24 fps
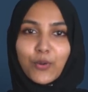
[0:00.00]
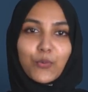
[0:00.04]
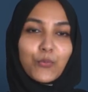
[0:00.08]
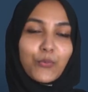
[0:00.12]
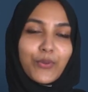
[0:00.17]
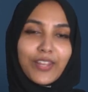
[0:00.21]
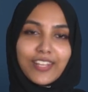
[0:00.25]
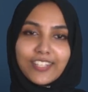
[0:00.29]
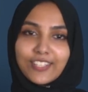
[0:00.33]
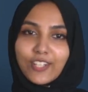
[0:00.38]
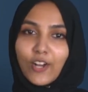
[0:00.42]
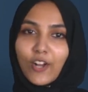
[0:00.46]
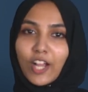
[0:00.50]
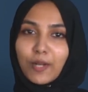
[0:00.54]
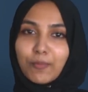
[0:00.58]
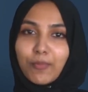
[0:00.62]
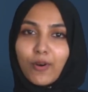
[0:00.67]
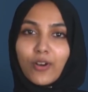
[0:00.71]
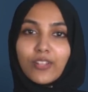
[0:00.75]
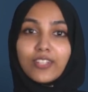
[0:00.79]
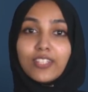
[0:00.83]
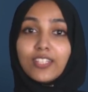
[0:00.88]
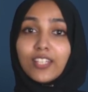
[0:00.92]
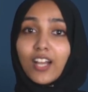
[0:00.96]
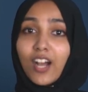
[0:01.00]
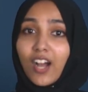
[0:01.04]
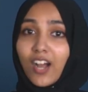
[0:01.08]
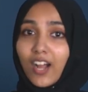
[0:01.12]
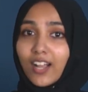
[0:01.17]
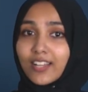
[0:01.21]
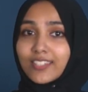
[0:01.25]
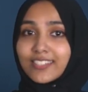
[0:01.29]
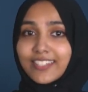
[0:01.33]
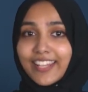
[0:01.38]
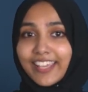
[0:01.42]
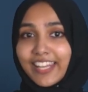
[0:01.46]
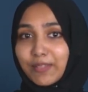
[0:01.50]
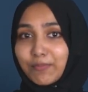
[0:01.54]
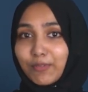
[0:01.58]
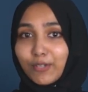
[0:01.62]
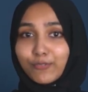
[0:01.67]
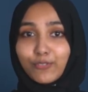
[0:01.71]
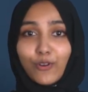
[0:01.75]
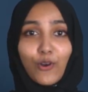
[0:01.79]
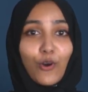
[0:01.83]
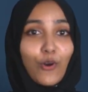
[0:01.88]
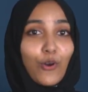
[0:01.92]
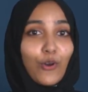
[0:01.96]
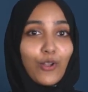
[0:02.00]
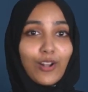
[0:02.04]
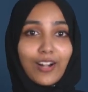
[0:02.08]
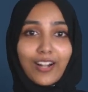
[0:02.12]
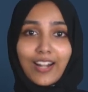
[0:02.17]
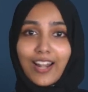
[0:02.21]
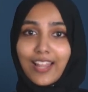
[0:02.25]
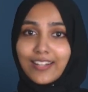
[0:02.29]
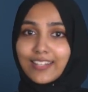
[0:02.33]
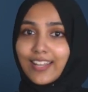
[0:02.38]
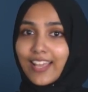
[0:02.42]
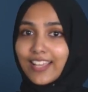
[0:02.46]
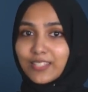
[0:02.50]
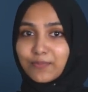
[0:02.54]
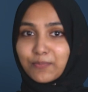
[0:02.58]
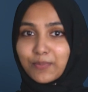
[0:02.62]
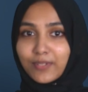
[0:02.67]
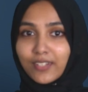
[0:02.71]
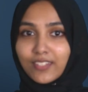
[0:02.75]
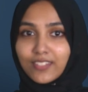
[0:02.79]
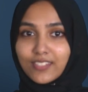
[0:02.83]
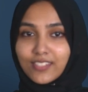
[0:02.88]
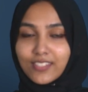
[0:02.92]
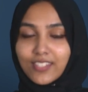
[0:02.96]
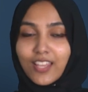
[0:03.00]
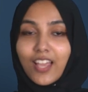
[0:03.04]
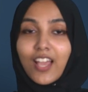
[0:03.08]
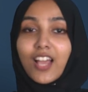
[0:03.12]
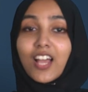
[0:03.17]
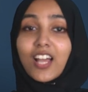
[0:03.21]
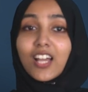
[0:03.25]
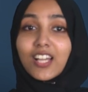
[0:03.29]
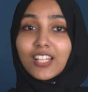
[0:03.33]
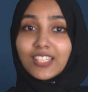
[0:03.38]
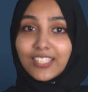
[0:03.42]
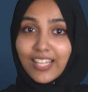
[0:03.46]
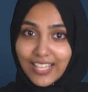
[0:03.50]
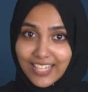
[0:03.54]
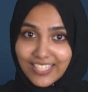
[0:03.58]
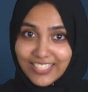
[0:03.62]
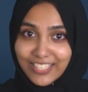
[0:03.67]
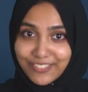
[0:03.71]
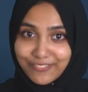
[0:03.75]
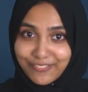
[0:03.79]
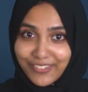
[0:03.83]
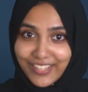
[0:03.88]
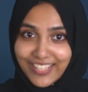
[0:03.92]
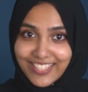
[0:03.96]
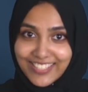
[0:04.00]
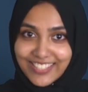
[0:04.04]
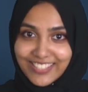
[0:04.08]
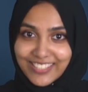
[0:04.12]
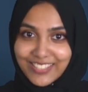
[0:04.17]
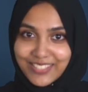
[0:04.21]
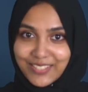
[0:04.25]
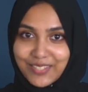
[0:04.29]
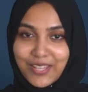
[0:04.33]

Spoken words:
we talk about the arch enemy of all CLAT aspirants, current affairs.